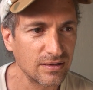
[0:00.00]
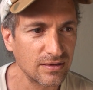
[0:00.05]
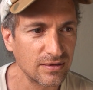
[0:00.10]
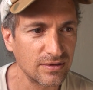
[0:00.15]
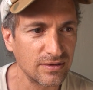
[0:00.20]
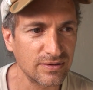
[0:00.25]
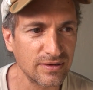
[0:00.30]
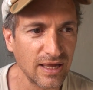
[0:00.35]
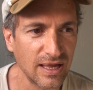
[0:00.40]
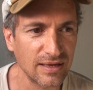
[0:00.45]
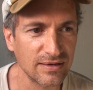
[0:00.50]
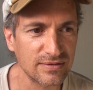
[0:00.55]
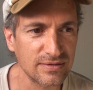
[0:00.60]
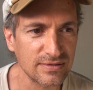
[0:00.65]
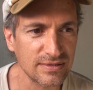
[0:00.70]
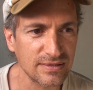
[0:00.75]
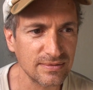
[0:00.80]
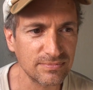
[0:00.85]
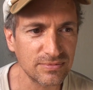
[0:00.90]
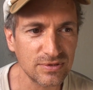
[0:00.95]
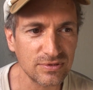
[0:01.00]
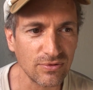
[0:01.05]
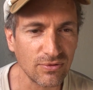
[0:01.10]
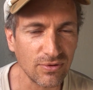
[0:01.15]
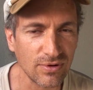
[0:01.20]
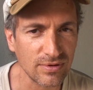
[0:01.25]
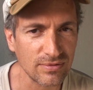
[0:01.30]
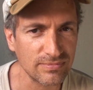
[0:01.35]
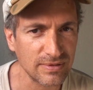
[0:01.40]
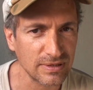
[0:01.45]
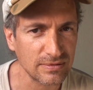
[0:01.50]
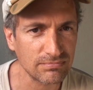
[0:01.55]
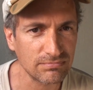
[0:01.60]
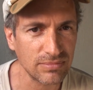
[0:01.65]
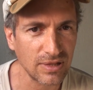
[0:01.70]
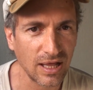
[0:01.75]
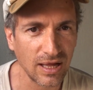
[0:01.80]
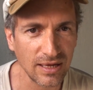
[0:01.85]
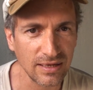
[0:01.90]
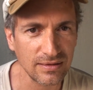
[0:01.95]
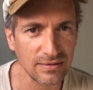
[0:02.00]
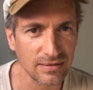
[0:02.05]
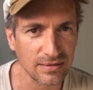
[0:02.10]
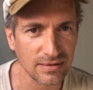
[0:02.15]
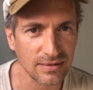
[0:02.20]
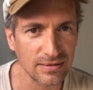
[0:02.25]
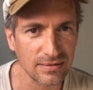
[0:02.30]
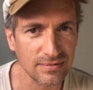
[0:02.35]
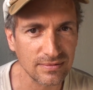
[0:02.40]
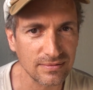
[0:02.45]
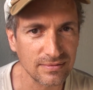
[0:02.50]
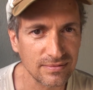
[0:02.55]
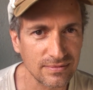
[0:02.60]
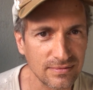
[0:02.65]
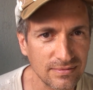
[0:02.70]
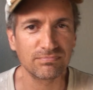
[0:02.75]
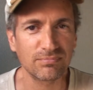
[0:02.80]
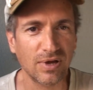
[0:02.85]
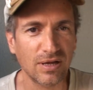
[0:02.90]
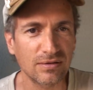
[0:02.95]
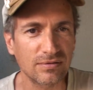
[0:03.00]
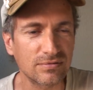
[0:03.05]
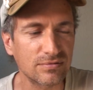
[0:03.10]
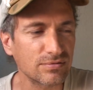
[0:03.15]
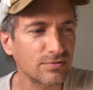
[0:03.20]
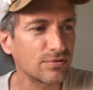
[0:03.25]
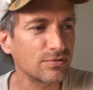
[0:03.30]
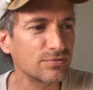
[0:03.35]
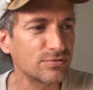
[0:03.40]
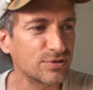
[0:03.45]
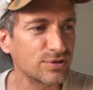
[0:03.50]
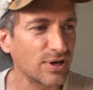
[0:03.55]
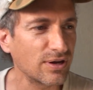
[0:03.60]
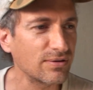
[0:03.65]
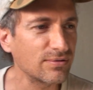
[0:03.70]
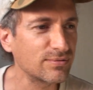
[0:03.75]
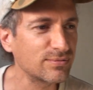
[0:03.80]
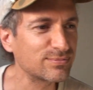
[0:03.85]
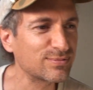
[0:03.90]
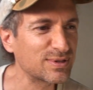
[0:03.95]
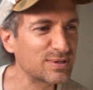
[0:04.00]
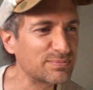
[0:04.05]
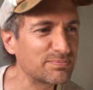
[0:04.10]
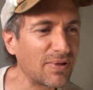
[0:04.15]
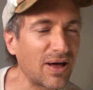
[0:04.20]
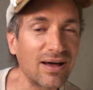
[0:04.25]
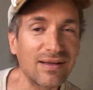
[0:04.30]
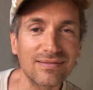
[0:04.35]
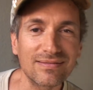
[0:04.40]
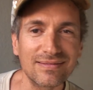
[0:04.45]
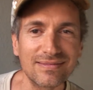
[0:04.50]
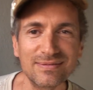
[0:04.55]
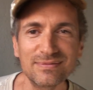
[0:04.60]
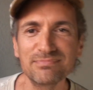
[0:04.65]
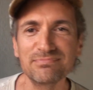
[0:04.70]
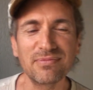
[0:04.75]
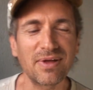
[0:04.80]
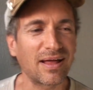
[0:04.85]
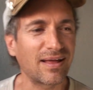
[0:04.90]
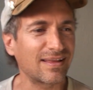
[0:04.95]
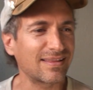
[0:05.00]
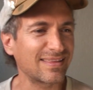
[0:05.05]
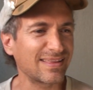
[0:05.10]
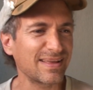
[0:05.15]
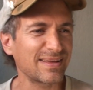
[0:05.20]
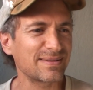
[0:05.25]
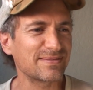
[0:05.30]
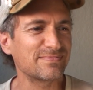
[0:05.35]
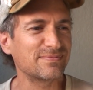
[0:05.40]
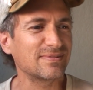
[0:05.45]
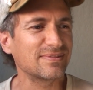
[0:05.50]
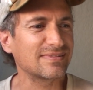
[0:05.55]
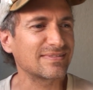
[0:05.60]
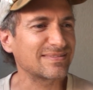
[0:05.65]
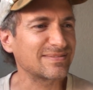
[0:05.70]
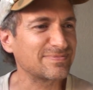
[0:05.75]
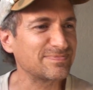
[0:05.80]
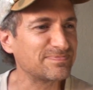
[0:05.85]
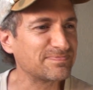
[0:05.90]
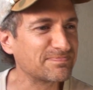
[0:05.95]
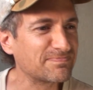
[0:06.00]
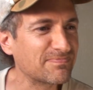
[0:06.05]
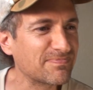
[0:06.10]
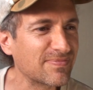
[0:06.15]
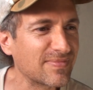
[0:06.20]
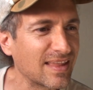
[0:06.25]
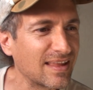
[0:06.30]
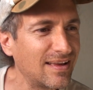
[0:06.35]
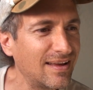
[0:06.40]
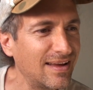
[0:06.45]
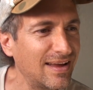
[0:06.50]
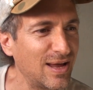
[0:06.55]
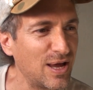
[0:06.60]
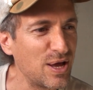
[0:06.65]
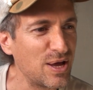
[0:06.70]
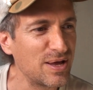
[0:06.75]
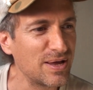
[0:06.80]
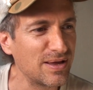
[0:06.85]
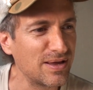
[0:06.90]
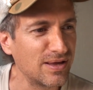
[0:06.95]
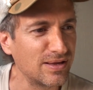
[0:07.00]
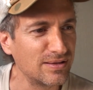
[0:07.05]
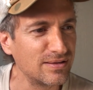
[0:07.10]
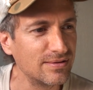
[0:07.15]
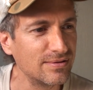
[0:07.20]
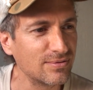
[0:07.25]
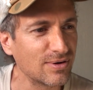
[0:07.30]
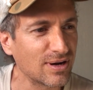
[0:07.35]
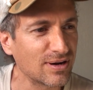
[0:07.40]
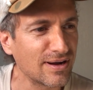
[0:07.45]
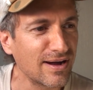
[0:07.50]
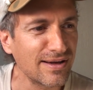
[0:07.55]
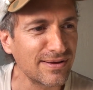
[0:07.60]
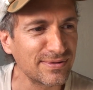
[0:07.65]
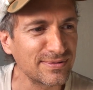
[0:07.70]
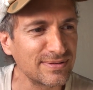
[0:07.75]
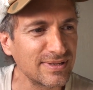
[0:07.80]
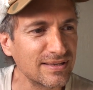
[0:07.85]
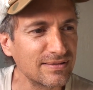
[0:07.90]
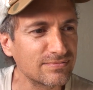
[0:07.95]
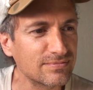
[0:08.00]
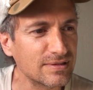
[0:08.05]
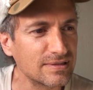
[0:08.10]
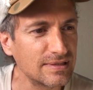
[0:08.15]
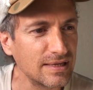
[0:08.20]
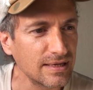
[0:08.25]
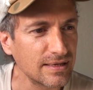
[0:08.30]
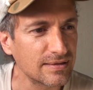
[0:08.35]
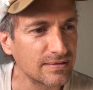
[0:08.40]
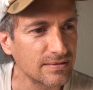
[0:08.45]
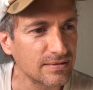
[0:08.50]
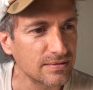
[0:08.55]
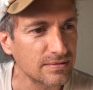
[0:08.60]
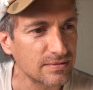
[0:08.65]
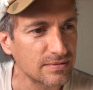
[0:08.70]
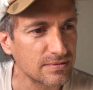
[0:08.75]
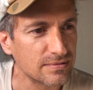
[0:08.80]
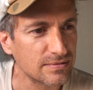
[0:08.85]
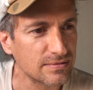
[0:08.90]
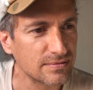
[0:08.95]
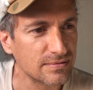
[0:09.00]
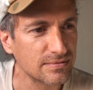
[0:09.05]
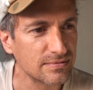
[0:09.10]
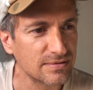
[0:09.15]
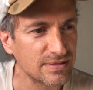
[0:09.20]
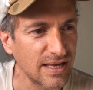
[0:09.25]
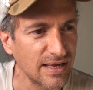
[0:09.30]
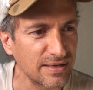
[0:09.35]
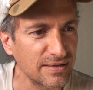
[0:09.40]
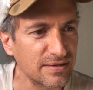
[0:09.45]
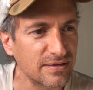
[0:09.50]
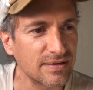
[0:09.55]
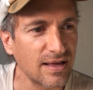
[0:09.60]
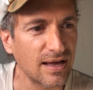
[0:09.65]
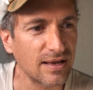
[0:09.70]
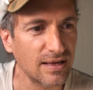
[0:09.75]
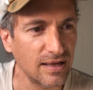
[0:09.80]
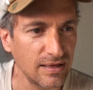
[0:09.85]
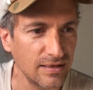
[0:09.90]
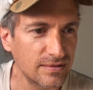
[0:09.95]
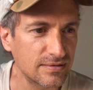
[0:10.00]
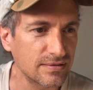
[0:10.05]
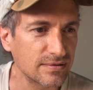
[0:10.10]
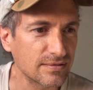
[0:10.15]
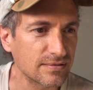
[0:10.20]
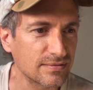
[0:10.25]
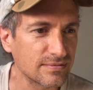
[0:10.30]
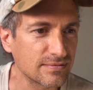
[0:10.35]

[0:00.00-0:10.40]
You can't just absorb it blindly. My troll Joe responded, I thought he would. You are utterly ridiculous, saying you're not aging.